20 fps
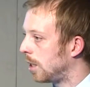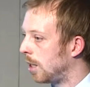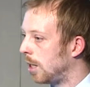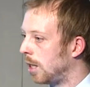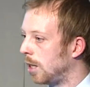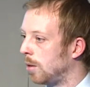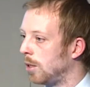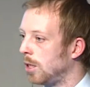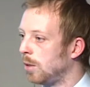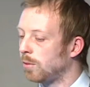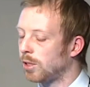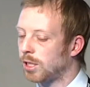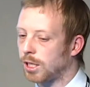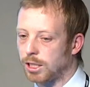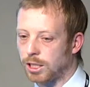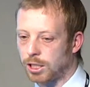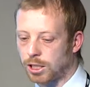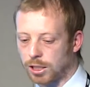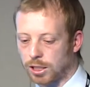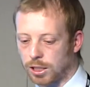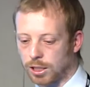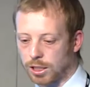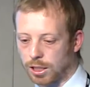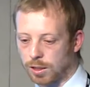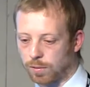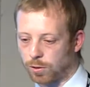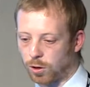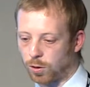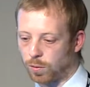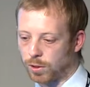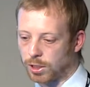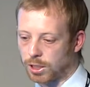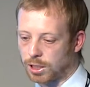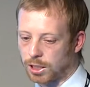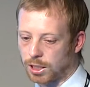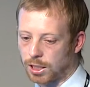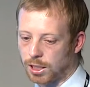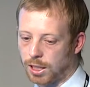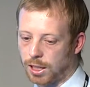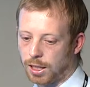limitations at the moment